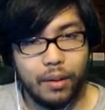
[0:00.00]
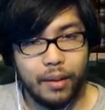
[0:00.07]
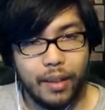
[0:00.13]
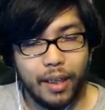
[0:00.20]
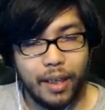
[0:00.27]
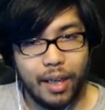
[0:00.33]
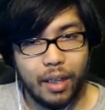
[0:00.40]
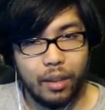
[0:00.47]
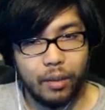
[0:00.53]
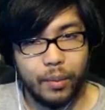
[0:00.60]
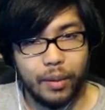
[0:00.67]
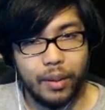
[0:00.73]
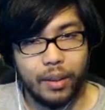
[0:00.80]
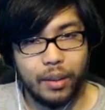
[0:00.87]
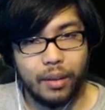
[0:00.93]
Yeah,
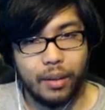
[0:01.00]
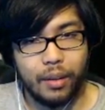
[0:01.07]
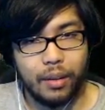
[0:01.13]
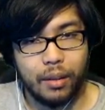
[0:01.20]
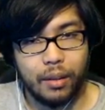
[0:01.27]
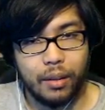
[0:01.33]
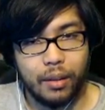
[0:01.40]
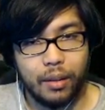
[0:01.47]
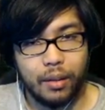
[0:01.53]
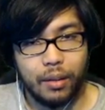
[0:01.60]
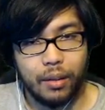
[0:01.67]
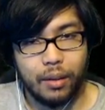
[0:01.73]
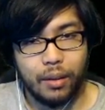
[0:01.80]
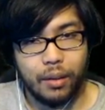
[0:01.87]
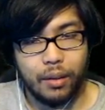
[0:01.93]
LB
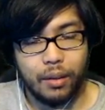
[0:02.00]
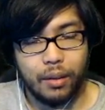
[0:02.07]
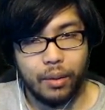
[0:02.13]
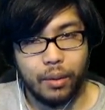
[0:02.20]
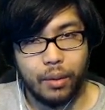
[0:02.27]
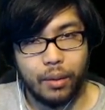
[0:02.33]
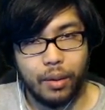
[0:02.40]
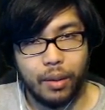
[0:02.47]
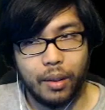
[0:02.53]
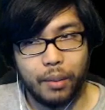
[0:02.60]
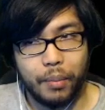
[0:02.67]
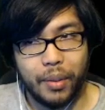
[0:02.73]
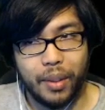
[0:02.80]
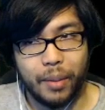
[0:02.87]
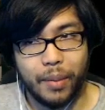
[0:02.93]
or
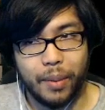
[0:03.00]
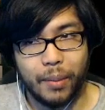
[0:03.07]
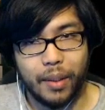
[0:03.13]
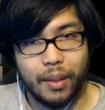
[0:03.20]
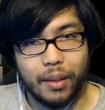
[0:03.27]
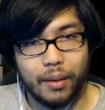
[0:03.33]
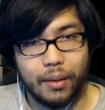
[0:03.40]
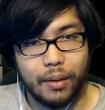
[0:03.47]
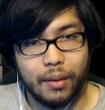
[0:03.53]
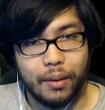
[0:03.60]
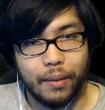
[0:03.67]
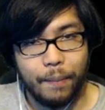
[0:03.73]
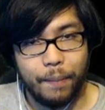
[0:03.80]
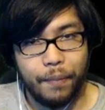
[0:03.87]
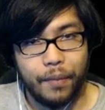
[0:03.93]
be the B button.
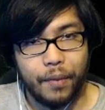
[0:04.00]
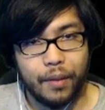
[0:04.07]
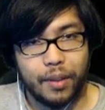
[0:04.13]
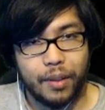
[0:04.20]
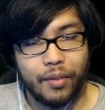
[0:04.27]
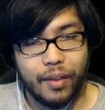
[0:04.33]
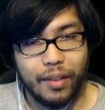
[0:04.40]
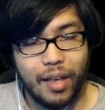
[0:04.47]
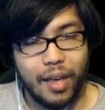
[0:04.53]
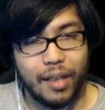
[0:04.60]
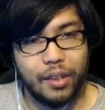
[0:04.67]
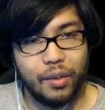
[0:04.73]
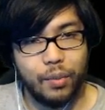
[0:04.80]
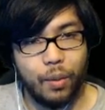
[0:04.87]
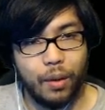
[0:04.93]
That's fine.
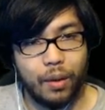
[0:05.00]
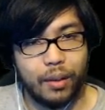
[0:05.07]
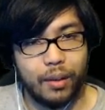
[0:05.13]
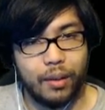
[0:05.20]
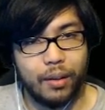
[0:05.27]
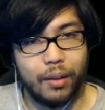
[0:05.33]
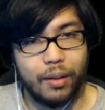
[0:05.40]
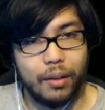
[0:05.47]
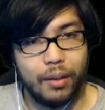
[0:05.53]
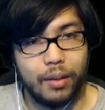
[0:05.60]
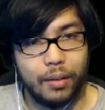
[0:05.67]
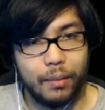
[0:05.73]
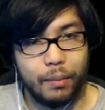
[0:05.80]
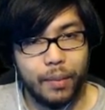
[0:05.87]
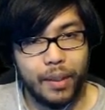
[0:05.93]
Nice work!
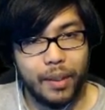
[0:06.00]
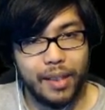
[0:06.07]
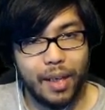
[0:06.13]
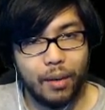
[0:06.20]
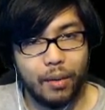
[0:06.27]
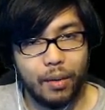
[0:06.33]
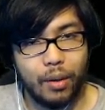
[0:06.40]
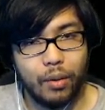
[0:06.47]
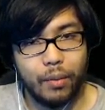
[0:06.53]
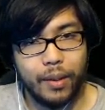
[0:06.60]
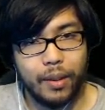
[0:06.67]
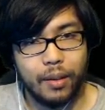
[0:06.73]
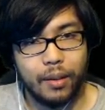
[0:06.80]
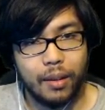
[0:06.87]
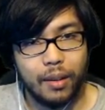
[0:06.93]
Peace out, homie.